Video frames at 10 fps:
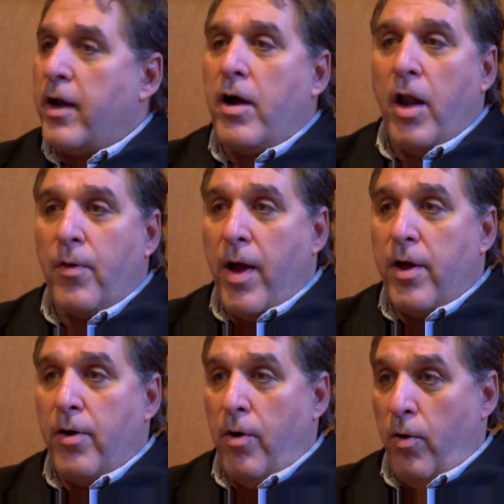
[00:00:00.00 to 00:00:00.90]

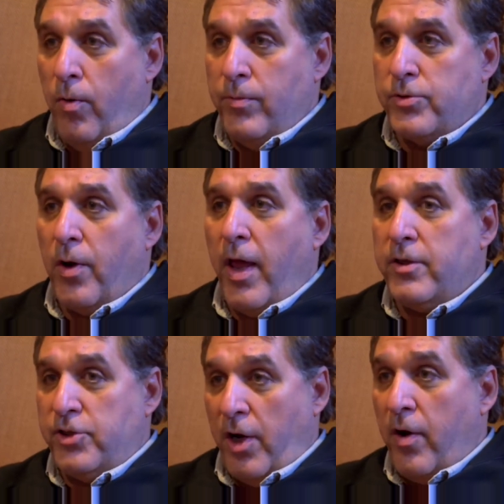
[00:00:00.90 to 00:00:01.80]
Colorado Holmes, or
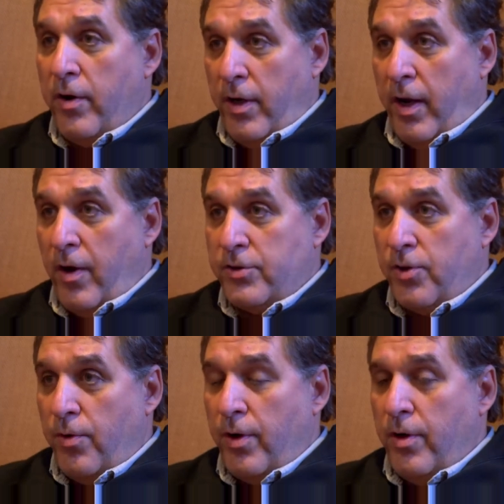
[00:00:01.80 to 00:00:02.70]
like Jared in
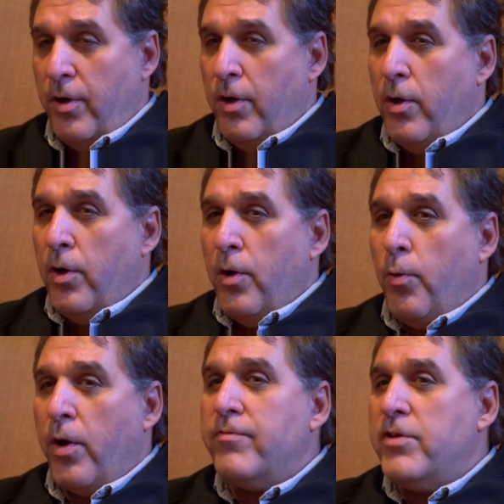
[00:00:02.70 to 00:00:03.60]
Arizona,
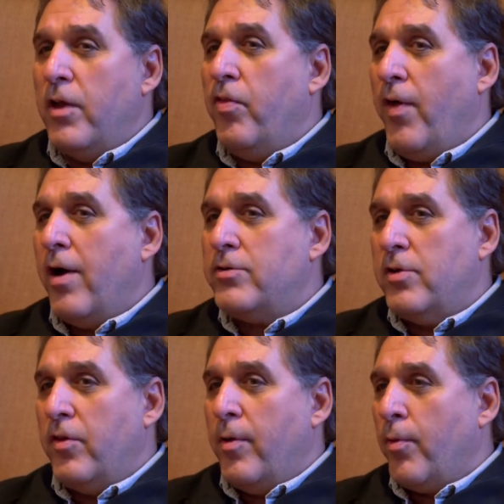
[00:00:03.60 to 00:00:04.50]
what if
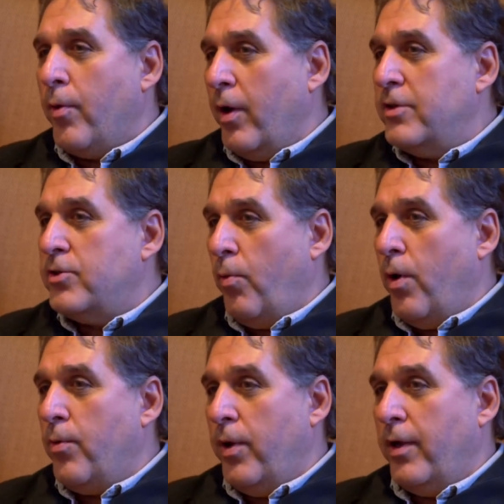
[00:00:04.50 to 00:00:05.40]
10,000 of them were released in
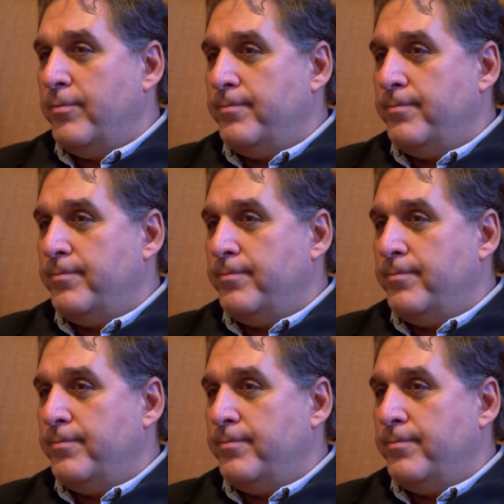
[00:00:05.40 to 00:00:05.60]
1 week?